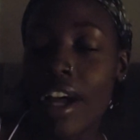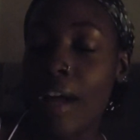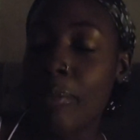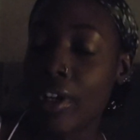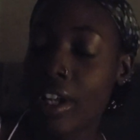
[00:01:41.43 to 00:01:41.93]

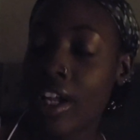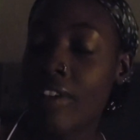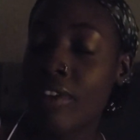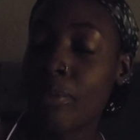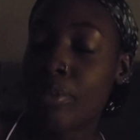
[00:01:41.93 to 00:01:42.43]
I'm gonna
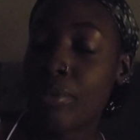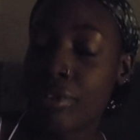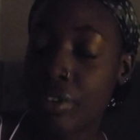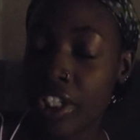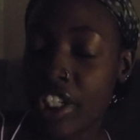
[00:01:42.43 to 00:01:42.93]
have a
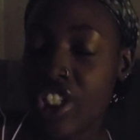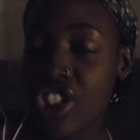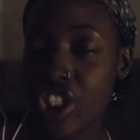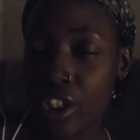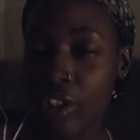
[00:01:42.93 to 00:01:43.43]
pretty
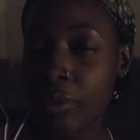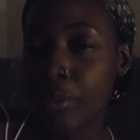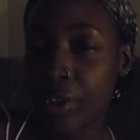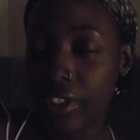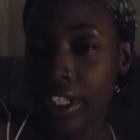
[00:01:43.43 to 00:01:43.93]
chill
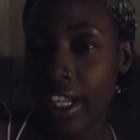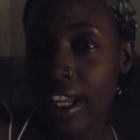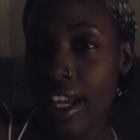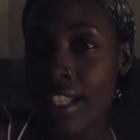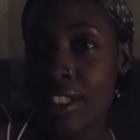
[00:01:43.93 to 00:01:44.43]
birthday
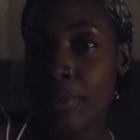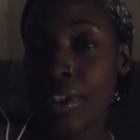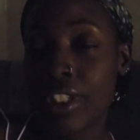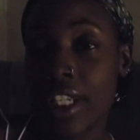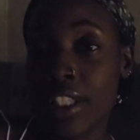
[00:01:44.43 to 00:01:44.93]
as it
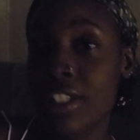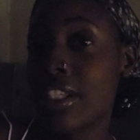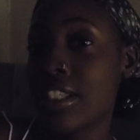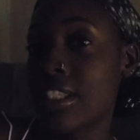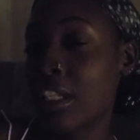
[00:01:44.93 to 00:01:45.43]
pertains
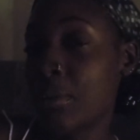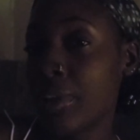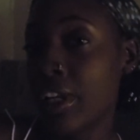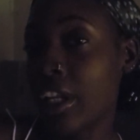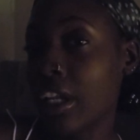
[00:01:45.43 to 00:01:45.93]
to
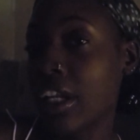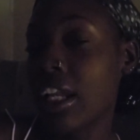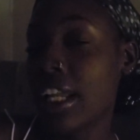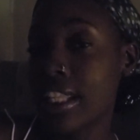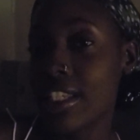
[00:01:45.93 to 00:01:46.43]
celebrating
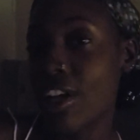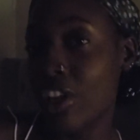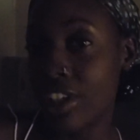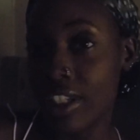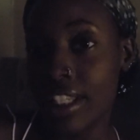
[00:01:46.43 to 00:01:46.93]
it
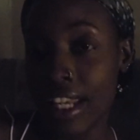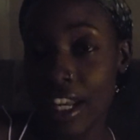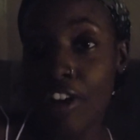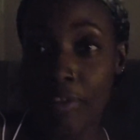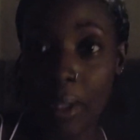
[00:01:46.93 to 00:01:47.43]
on the day
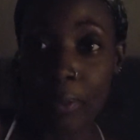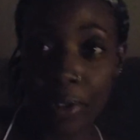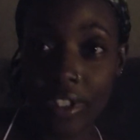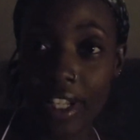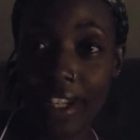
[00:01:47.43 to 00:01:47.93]
of my
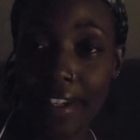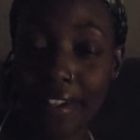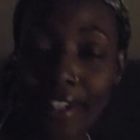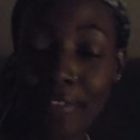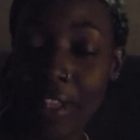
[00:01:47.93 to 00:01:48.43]
birthday,
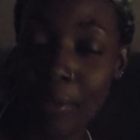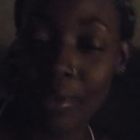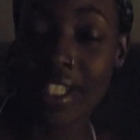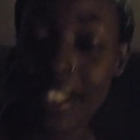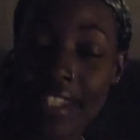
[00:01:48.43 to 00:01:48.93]
if that
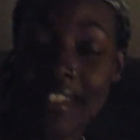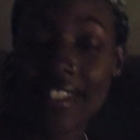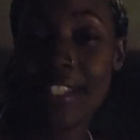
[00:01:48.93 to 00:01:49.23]
makes sense.